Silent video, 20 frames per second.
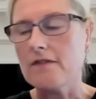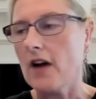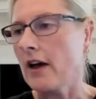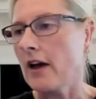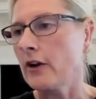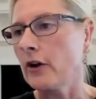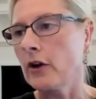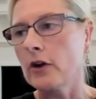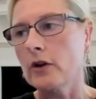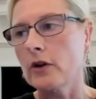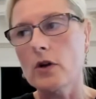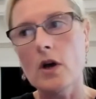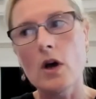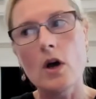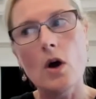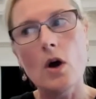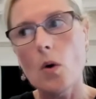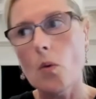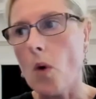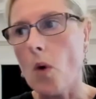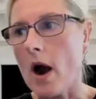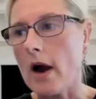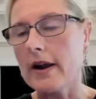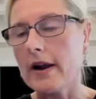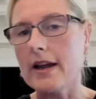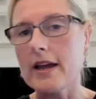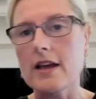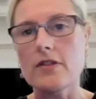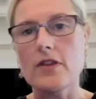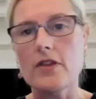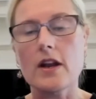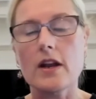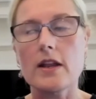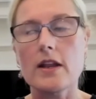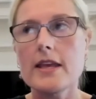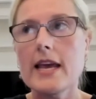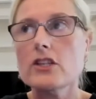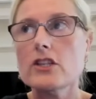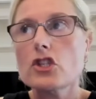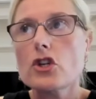I don't worry that,
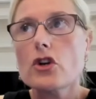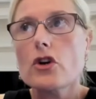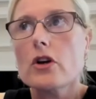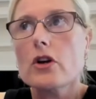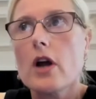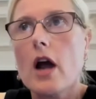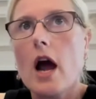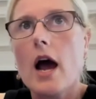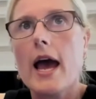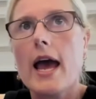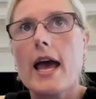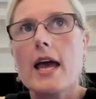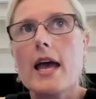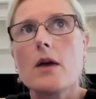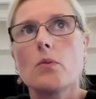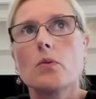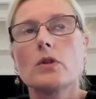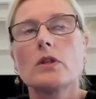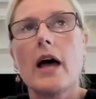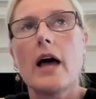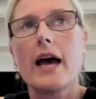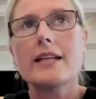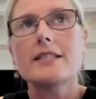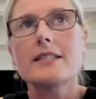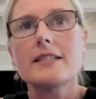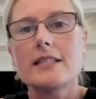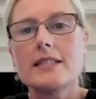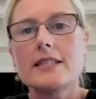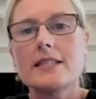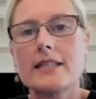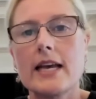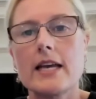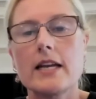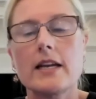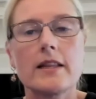yeah, sure, I would like to succeed.